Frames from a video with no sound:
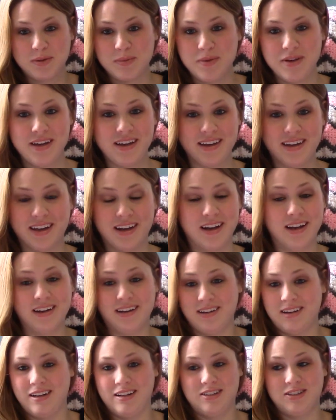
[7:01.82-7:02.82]
gonna be,
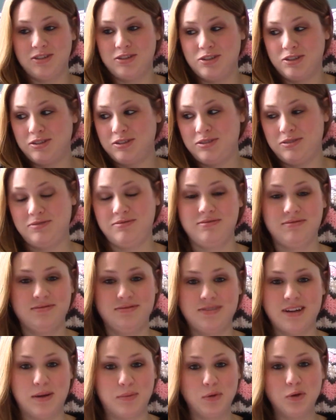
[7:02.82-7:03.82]
and it's just,
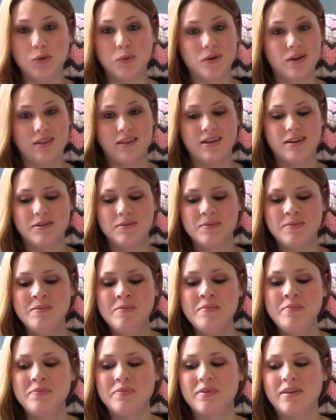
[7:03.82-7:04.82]
I'm cool with it,
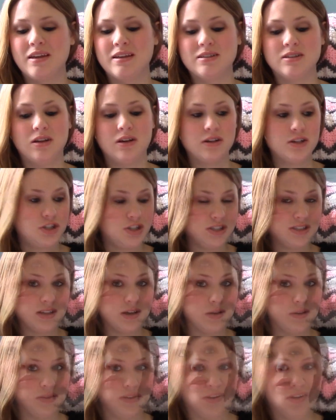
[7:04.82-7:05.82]
as long as she's
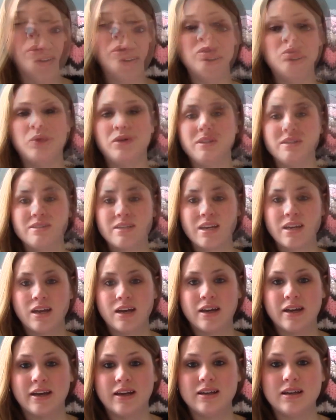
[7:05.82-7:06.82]
healthy. That was Wednesday
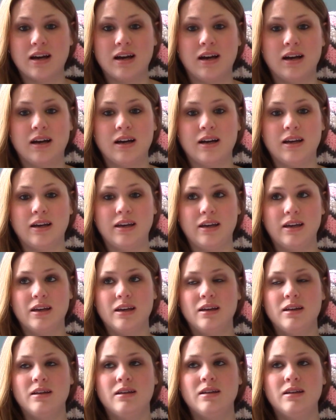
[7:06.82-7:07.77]
night. I